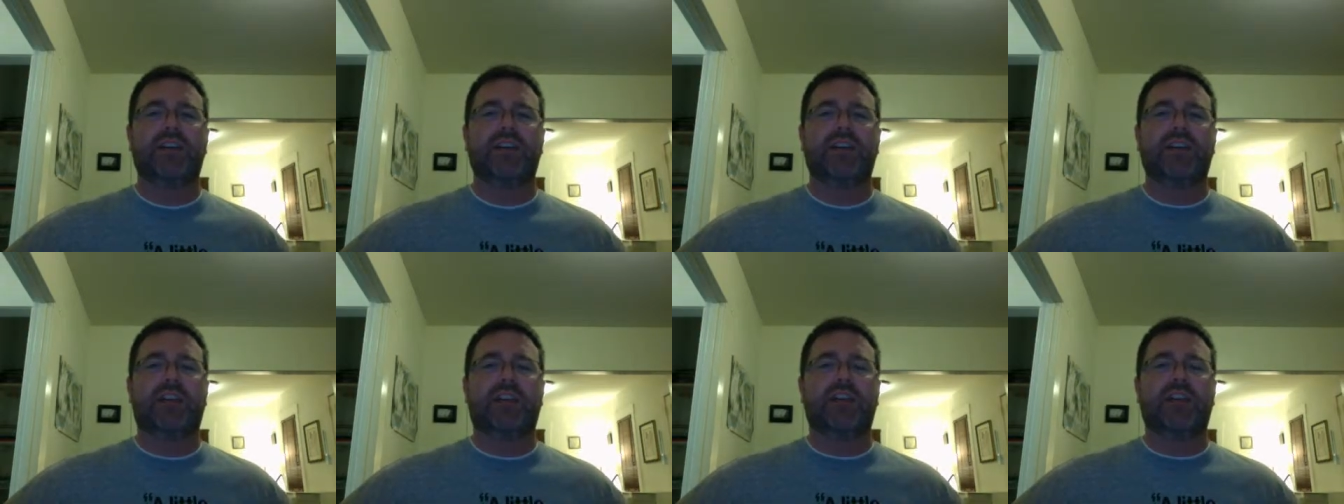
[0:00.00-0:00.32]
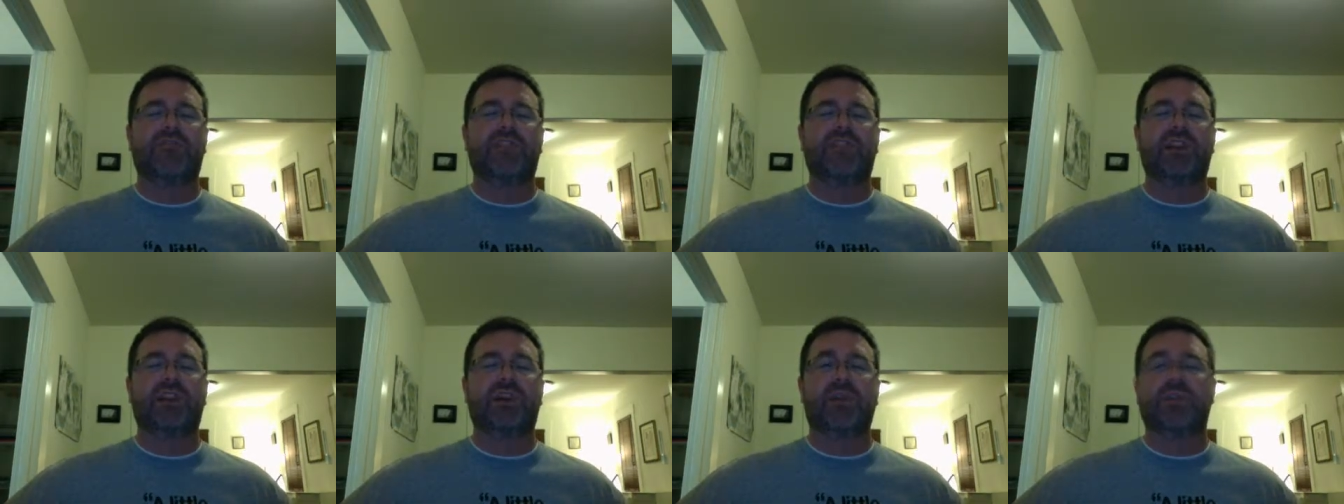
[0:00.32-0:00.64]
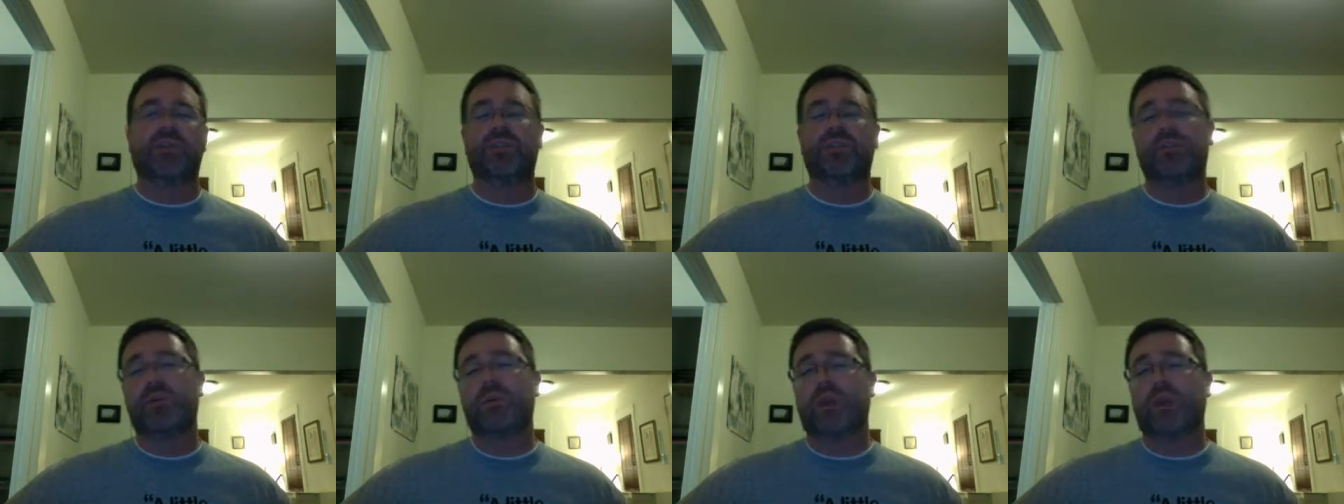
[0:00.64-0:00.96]
if you're
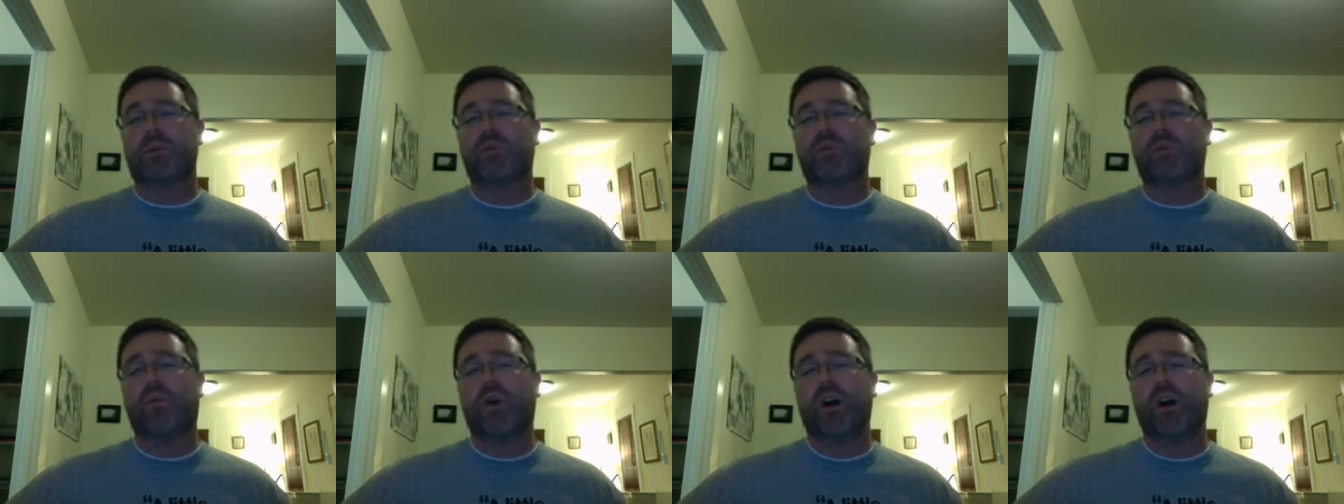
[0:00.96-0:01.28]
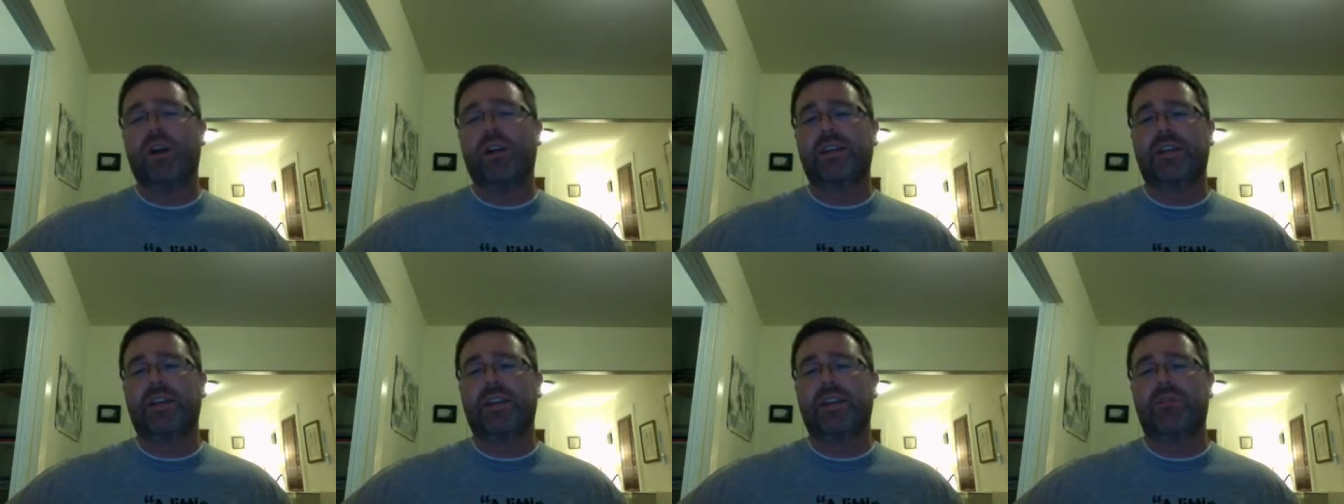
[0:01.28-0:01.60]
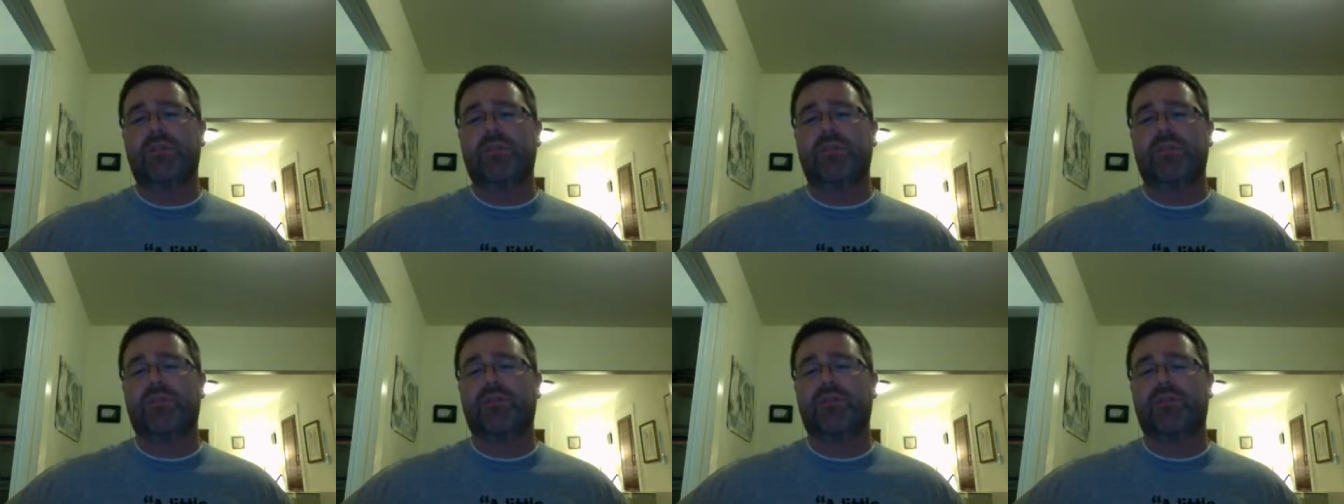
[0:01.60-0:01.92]
doing one
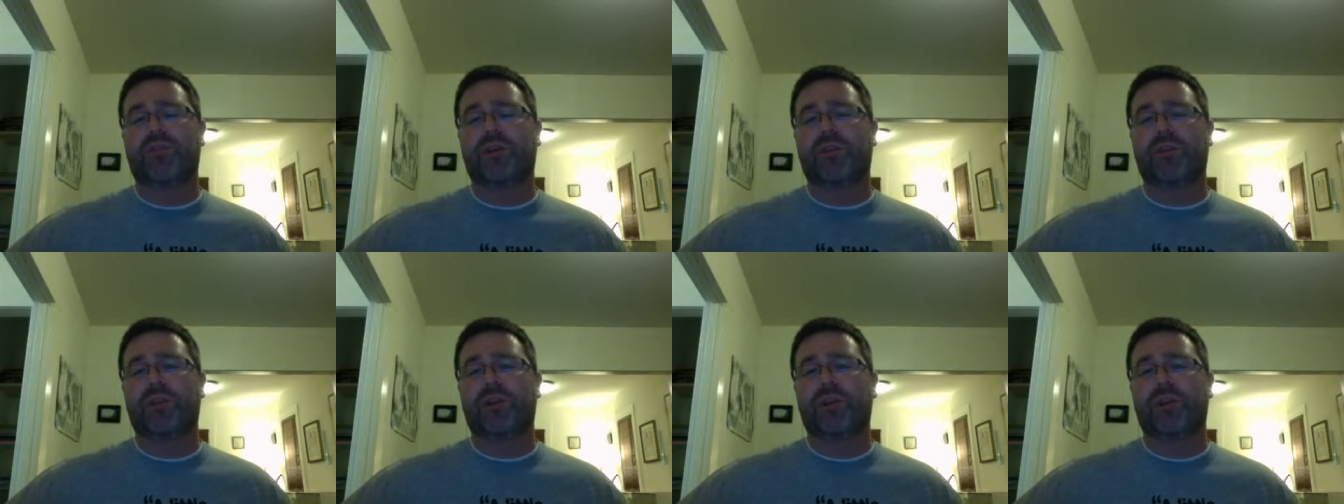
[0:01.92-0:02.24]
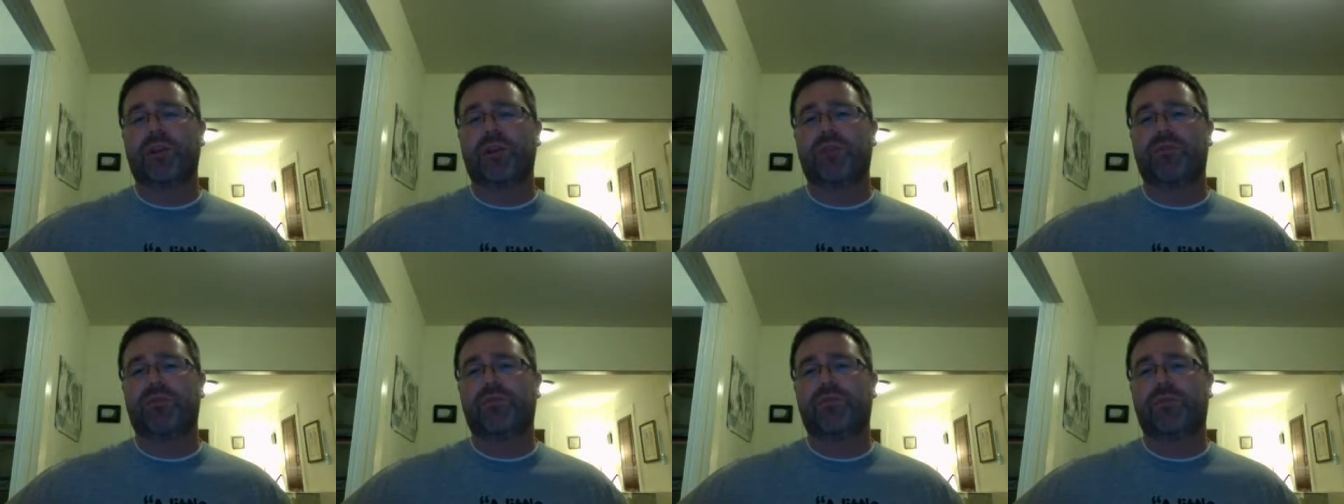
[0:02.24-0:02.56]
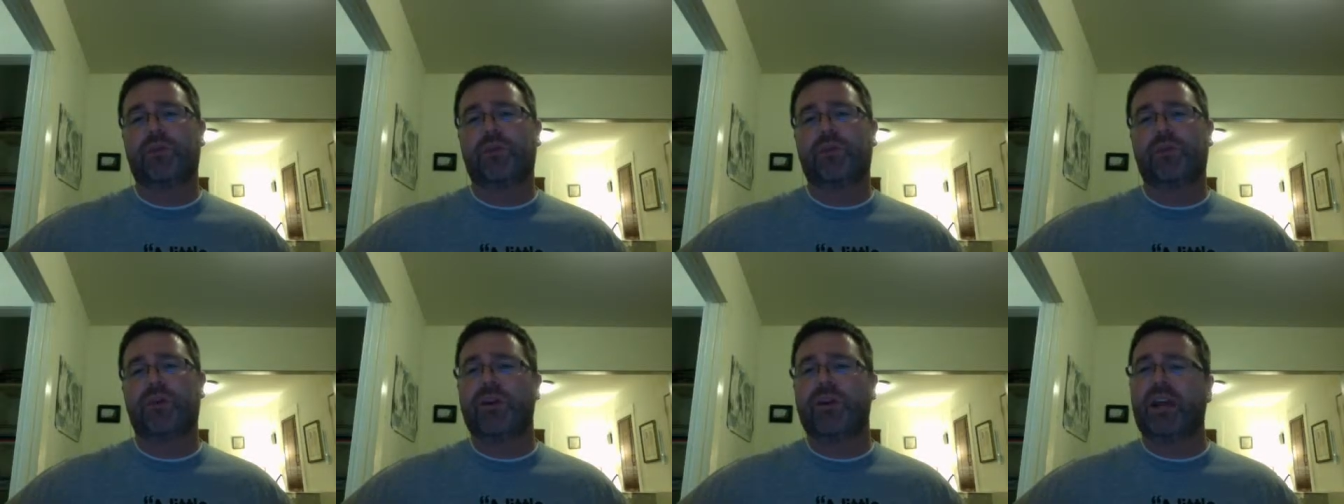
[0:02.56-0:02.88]
e-portfolio
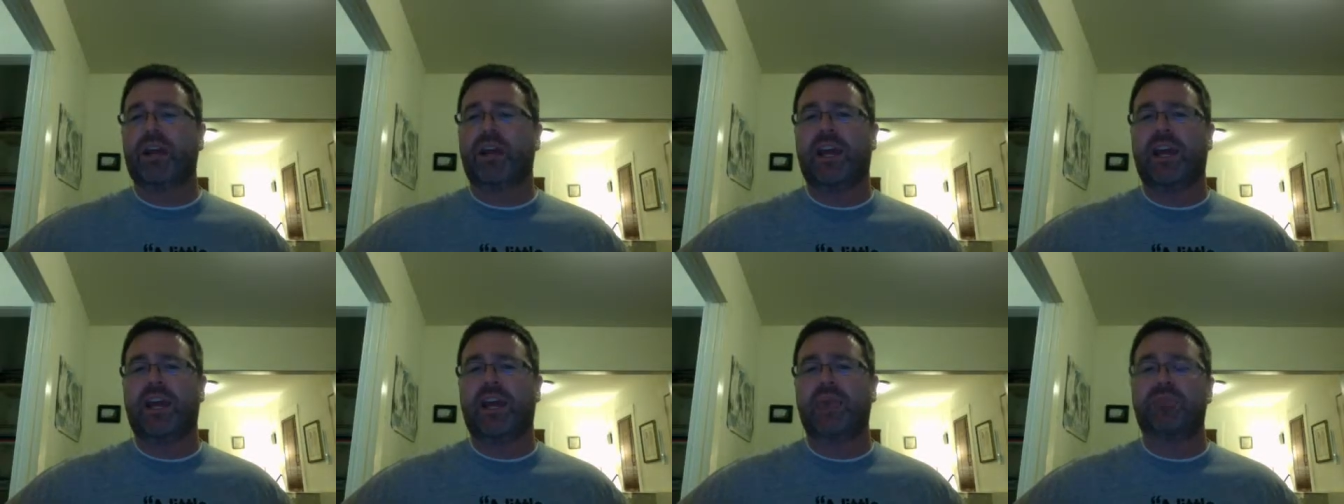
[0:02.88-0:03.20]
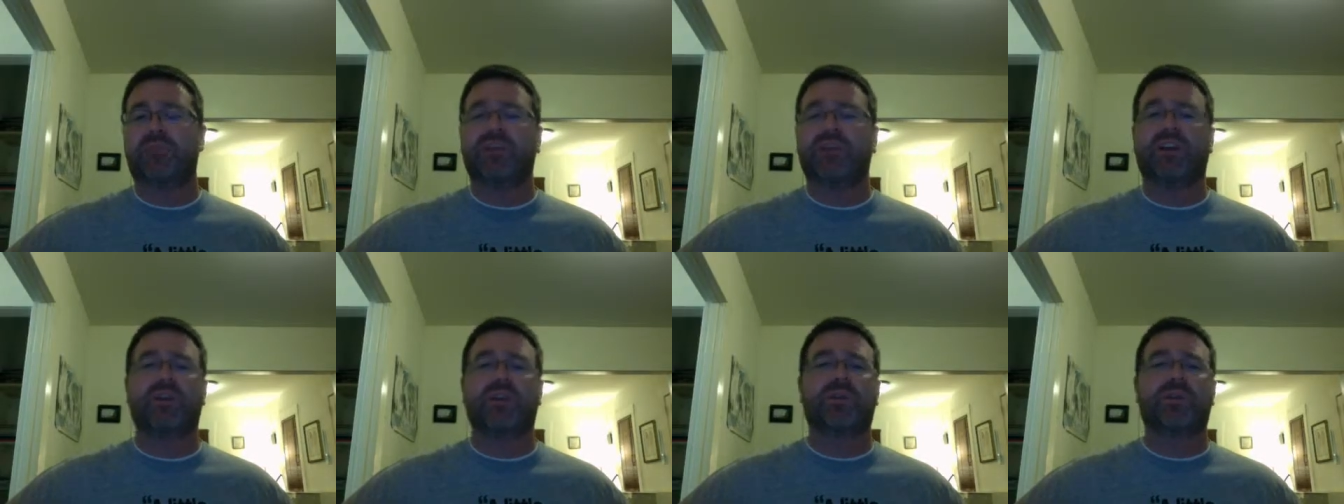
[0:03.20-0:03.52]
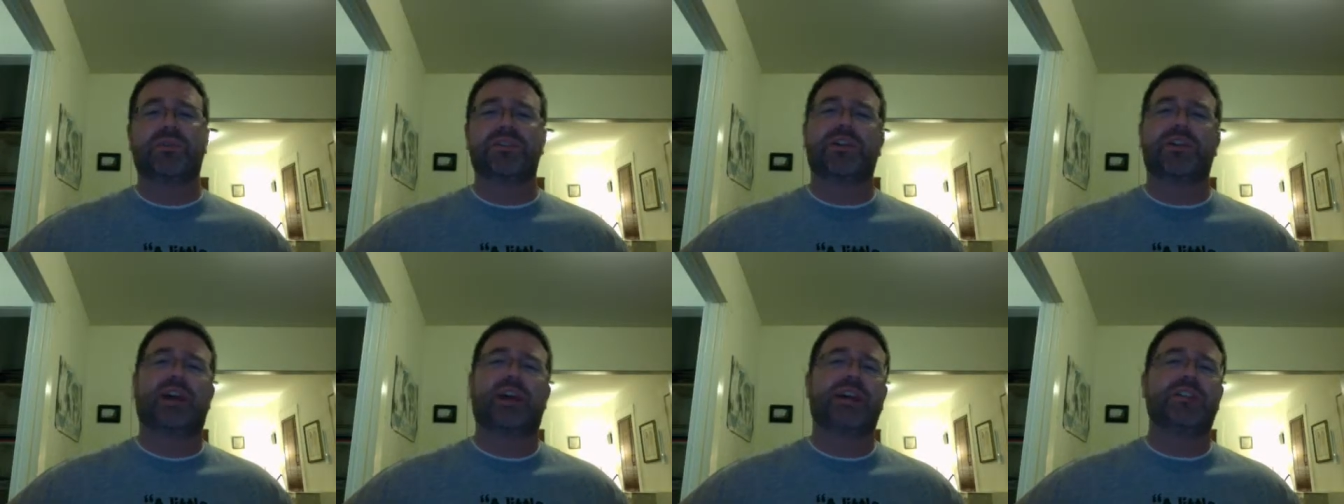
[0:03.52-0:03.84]
for a
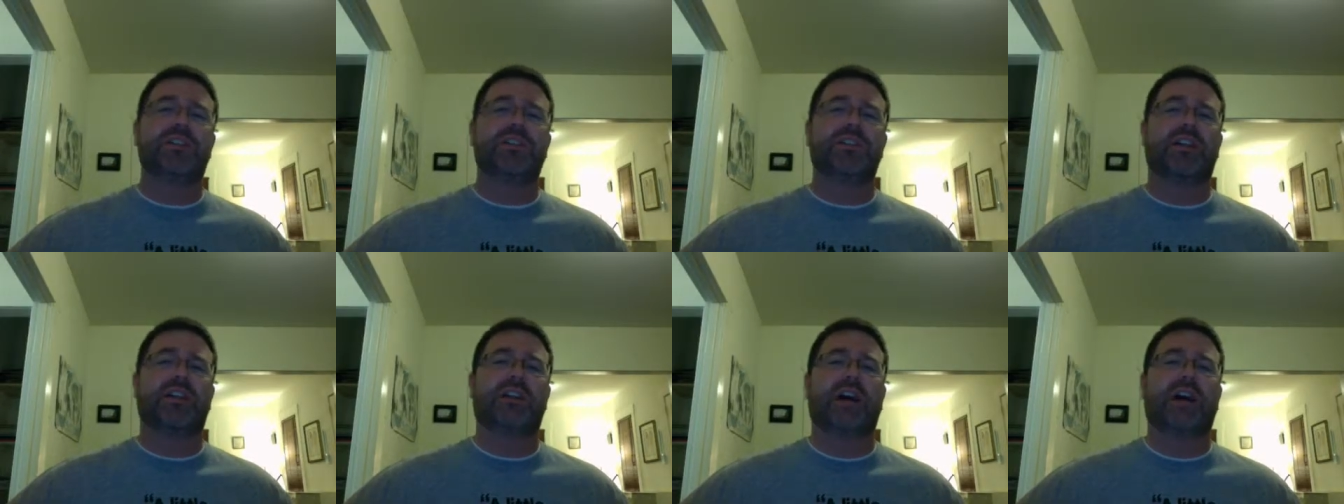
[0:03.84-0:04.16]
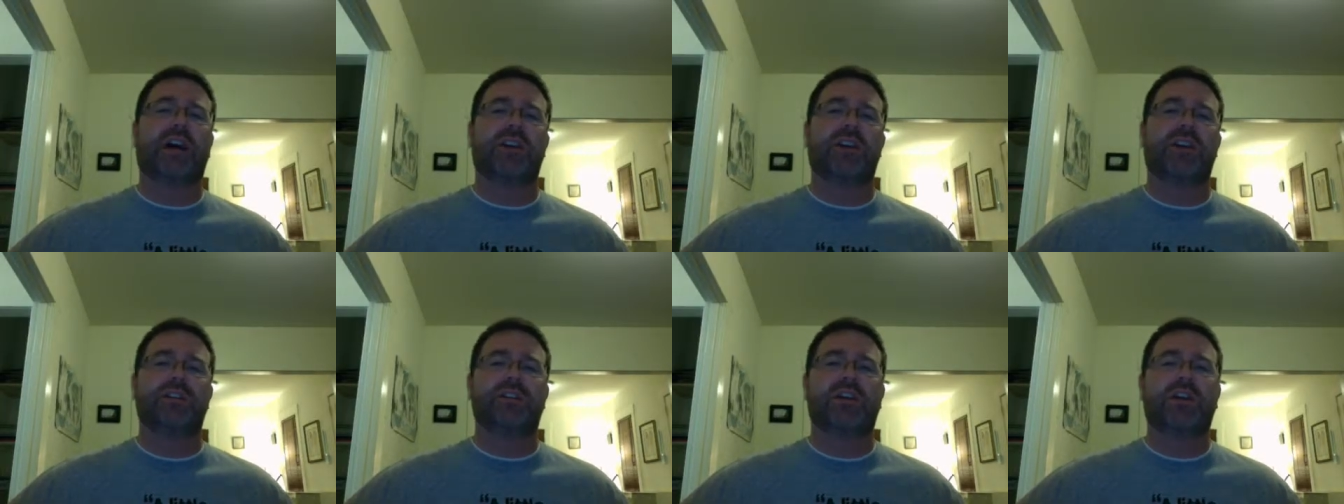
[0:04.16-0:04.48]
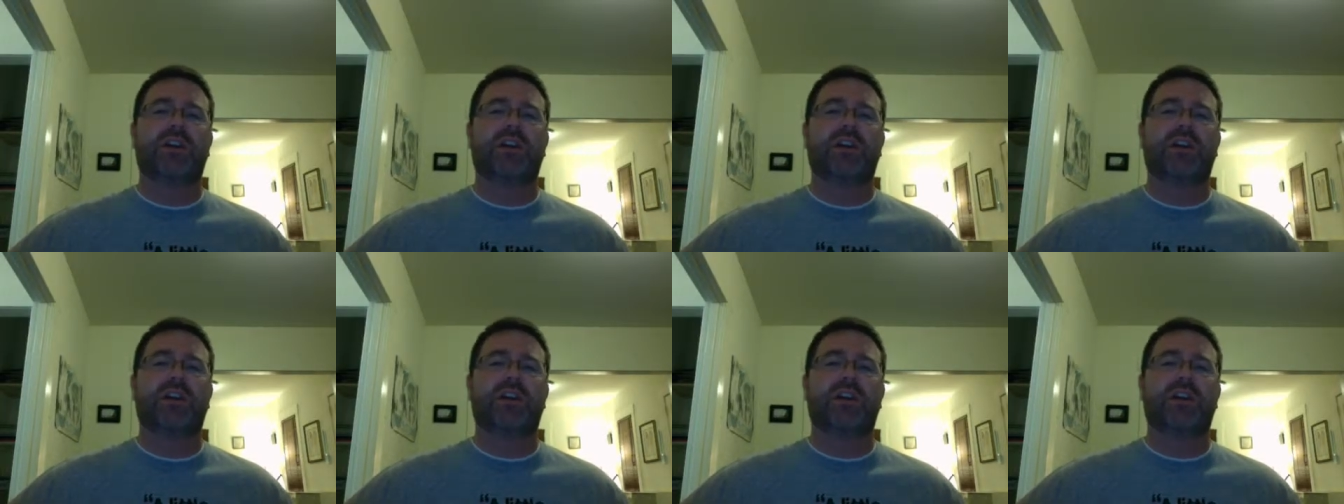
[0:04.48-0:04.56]
political science class,